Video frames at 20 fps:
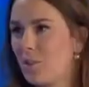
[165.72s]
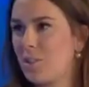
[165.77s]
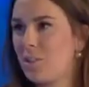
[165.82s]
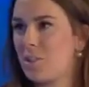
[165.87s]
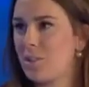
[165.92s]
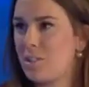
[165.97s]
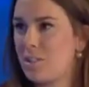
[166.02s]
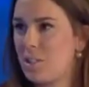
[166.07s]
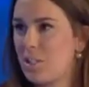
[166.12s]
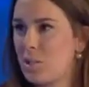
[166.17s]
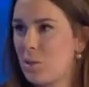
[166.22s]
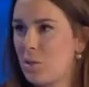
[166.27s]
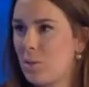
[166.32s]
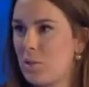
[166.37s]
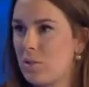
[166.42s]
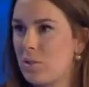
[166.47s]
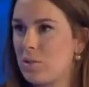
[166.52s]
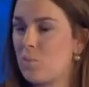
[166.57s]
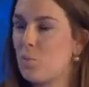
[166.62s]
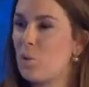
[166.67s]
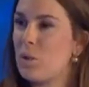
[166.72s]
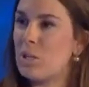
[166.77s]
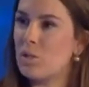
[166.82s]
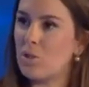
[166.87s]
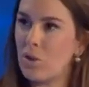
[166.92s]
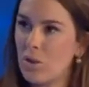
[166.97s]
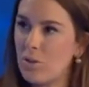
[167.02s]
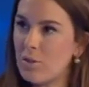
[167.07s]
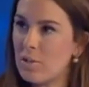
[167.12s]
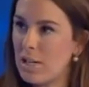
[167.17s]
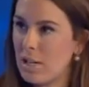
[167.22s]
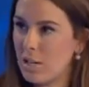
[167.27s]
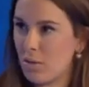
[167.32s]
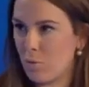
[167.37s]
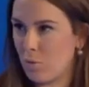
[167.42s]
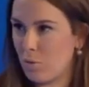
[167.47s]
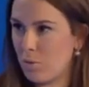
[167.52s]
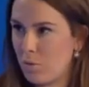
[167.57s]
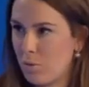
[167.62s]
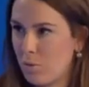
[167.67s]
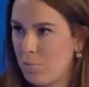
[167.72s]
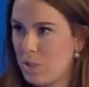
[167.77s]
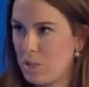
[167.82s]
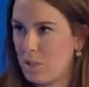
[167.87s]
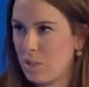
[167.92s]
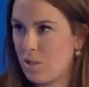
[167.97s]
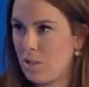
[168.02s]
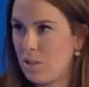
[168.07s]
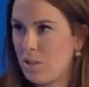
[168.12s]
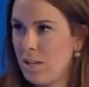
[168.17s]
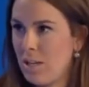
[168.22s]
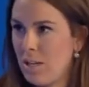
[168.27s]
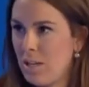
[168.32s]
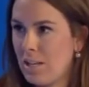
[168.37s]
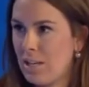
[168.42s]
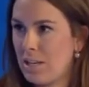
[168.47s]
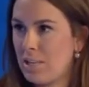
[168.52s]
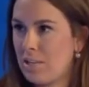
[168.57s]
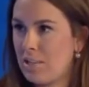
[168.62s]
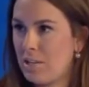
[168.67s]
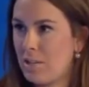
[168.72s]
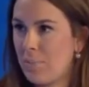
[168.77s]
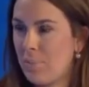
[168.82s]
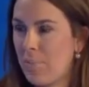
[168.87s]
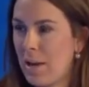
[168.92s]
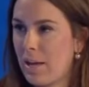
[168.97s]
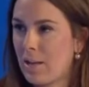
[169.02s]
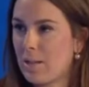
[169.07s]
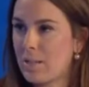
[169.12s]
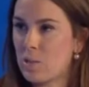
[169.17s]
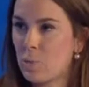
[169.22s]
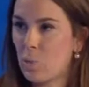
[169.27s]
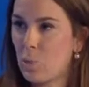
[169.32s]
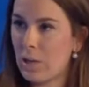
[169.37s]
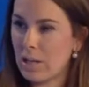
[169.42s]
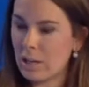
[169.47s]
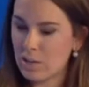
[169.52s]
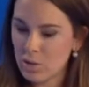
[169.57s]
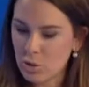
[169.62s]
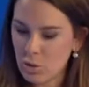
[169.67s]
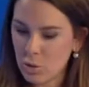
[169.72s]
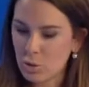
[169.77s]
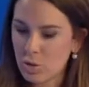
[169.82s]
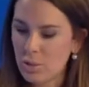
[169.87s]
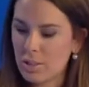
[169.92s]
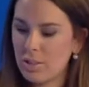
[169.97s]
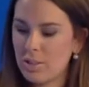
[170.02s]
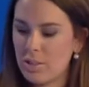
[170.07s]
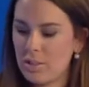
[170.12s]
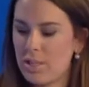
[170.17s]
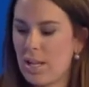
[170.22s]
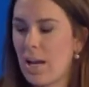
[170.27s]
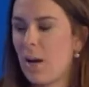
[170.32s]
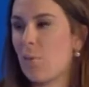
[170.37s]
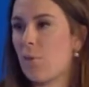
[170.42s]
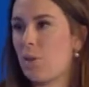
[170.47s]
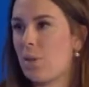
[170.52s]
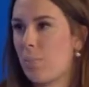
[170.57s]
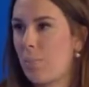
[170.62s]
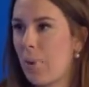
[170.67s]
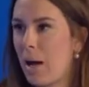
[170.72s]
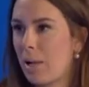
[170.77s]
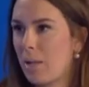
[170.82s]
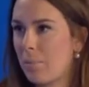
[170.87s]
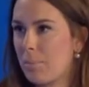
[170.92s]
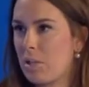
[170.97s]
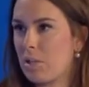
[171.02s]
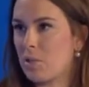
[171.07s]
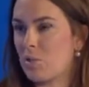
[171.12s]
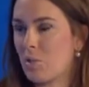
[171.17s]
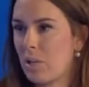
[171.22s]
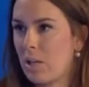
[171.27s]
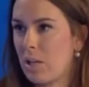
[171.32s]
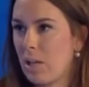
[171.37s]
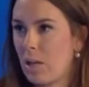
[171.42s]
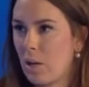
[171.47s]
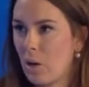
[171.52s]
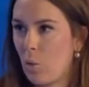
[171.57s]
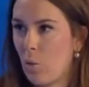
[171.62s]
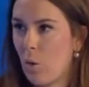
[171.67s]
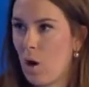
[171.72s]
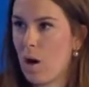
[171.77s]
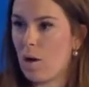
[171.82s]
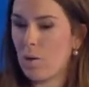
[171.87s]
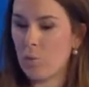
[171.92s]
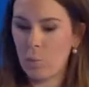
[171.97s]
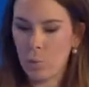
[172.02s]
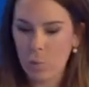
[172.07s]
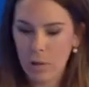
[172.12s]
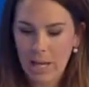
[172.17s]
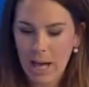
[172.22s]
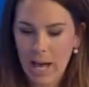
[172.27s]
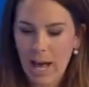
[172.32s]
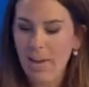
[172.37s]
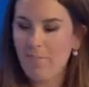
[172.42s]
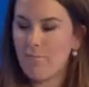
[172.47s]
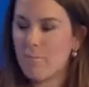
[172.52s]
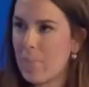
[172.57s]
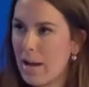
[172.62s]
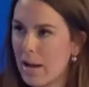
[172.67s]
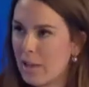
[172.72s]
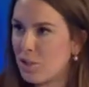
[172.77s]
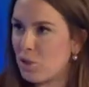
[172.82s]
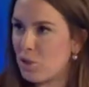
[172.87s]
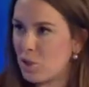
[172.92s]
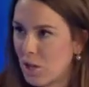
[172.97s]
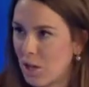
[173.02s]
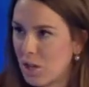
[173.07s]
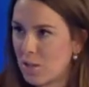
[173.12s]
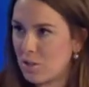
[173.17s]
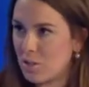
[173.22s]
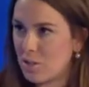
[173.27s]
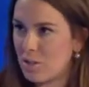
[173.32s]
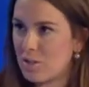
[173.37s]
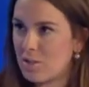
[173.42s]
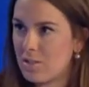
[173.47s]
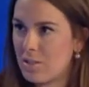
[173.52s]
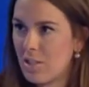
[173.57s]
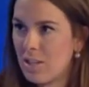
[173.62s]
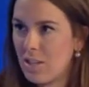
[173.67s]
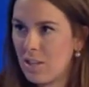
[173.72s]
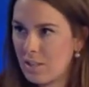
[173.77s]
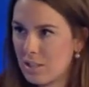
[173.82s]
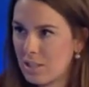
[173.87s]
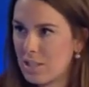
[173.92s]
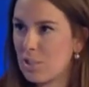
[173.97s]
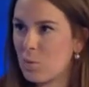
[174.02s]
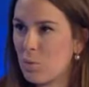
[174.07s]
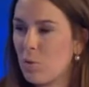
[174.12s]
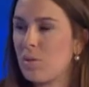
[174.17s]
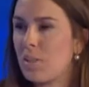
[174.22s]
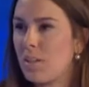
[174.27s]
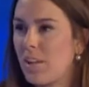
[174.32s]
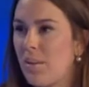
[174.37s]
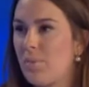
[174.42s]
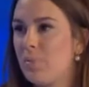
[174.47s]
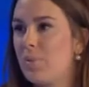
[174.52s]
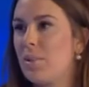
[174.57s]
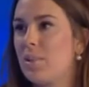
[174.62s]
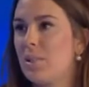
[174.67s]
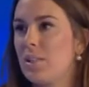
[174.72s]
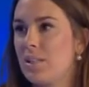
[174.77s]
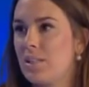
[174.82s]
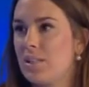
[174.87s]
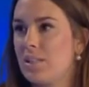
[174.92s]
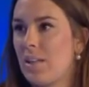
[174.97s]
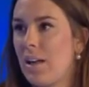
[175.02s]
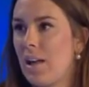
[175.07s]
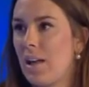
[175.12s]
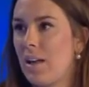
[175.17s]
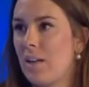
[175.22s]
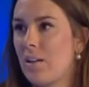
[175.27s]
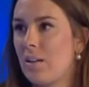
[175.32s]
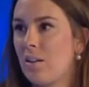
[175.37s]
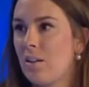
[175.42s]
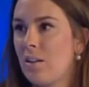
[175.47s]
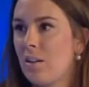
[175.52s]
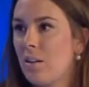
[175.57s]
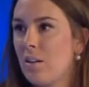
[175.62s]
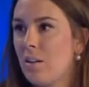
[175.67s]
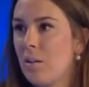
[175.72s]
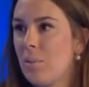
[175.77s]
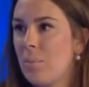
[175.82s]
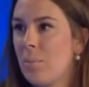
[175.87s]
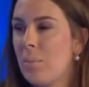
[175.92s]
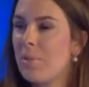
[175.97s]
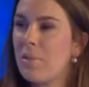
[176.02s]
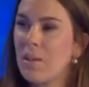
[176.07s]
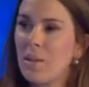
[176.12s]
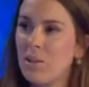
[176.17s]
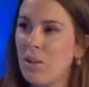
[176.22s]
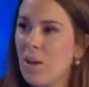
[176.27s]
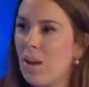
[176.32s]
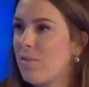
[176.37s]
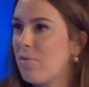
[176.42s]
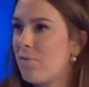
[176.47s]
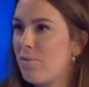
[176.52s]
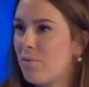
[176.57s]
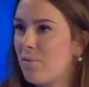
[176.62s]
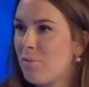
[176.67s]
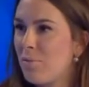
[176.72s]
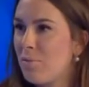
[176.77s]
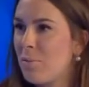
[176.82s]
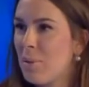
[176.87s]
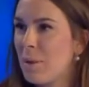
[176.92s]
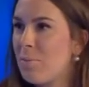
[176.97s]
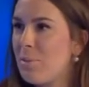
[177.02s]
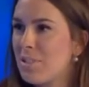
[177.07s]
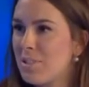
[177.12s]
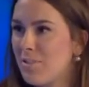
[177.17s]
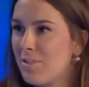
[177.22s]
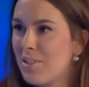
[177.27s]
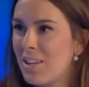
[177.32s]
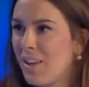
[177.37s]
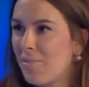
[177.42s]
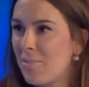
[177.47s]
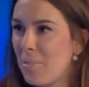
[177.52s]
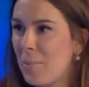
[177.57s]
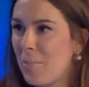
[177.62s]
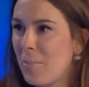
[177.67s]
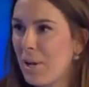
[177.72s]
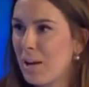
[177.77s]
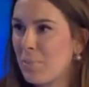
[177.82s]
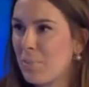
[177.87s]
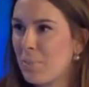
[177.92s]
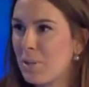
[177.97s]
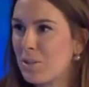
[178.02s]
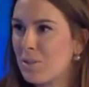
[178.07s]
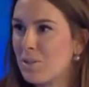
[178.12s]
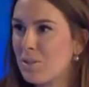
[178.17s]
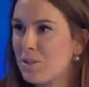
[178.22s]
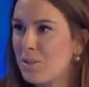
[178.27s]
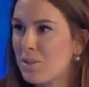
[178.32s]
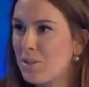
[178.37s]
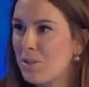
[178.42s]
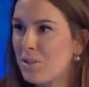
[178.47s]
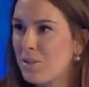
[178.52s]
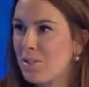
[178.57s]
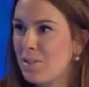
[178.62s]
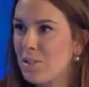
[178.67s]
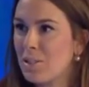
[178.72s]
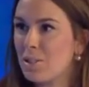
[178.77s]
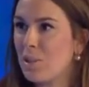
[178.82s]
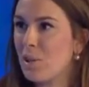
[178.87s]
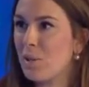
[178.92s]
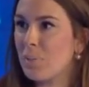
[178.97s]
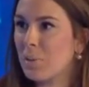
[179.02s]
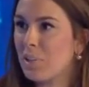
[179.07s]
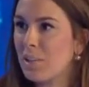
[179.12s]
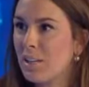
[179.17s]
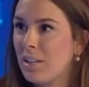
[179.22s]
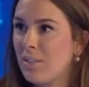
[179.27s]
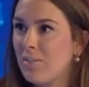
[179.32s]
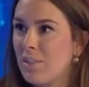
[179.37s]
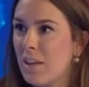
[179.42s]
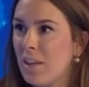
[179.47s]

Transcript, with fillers: constituents, we don't need a Royal Commission into the banks, we are sorting this out with a parliamentary inquiry, we have made changes, yep. this is what the government is saying. Yep. But then you have members of the government backbench that don't believe